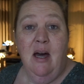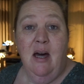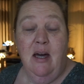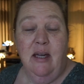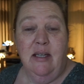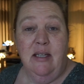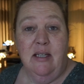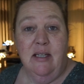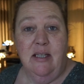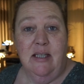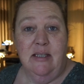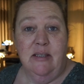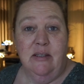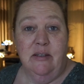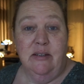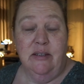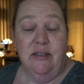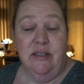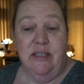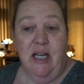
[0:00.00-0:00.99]
Hi guys,
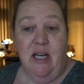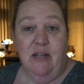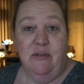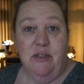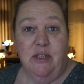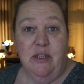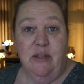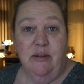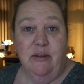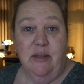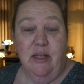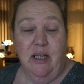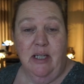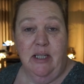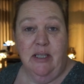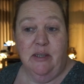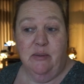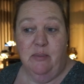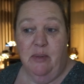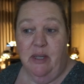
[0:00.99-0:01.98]
good afternoon
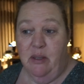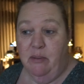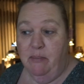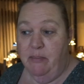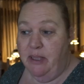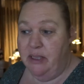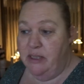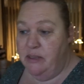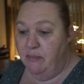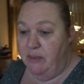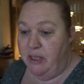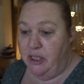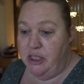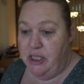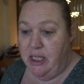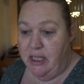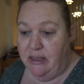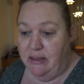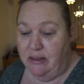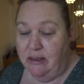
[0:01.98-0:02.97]
and welcome back to my
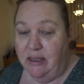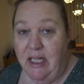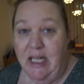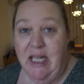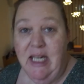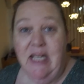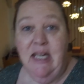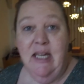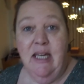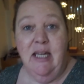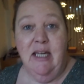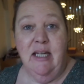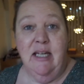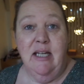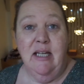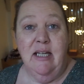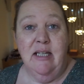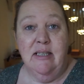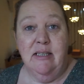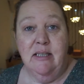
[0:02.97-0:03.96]
channel. It
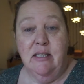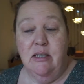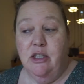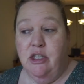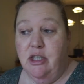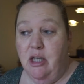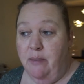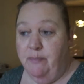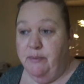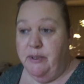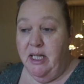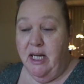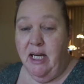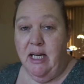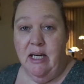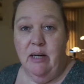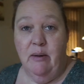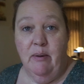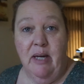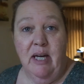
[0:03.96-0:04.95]
is shop day.
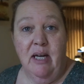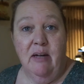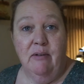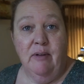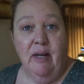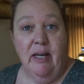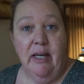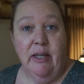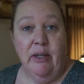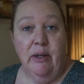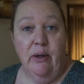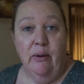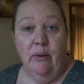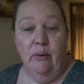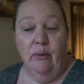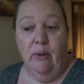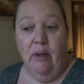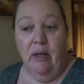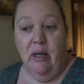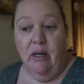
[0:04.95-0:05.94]
Now I have let it
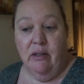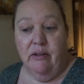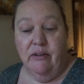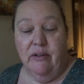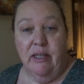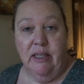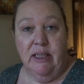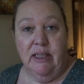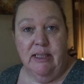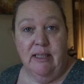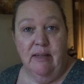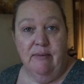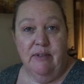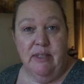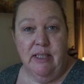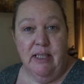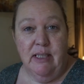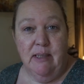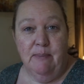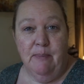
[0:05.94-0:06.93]
go longer than the 7
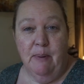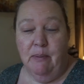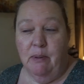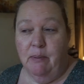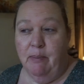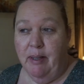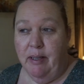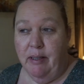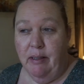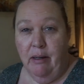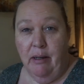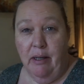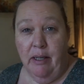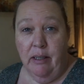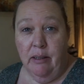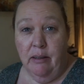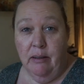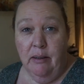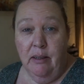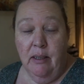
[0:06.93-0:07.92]
days, probably about
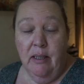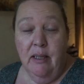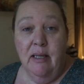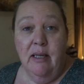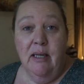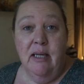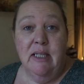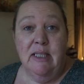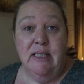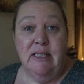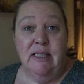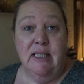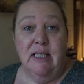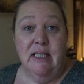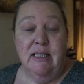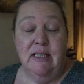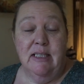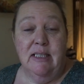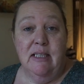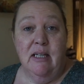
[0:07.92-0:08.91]
9
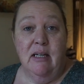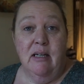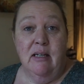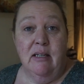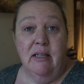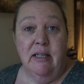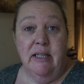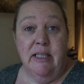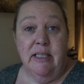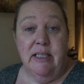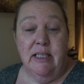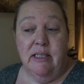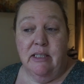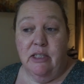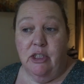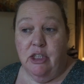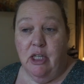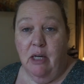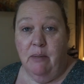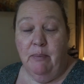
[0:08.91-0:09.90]
since I did the
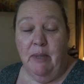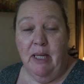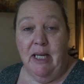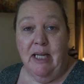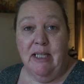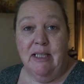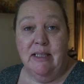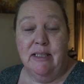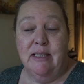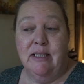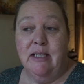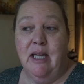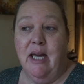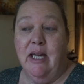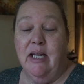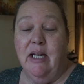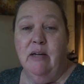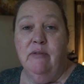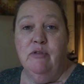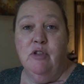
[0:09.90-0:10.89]
shop last,
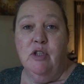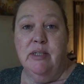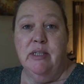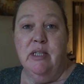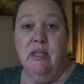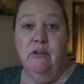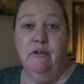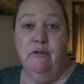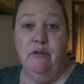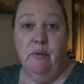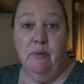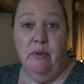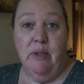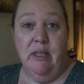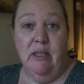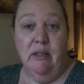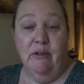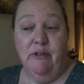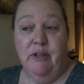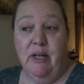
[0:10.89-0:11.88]
and I've just got a phone
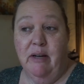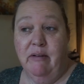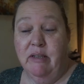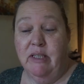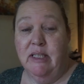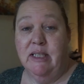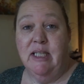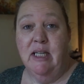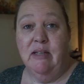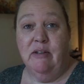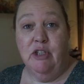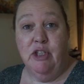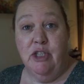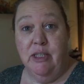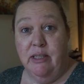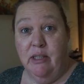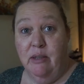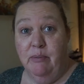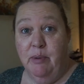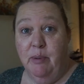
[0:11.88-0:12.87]
call off Kerry to say that
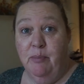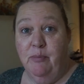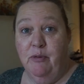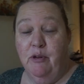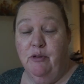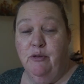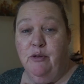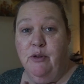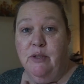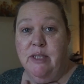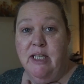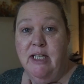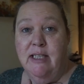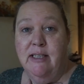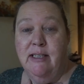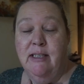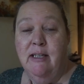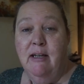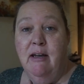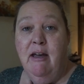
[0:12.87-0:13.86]
she's coming up for a few
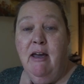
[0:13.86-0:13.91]
days,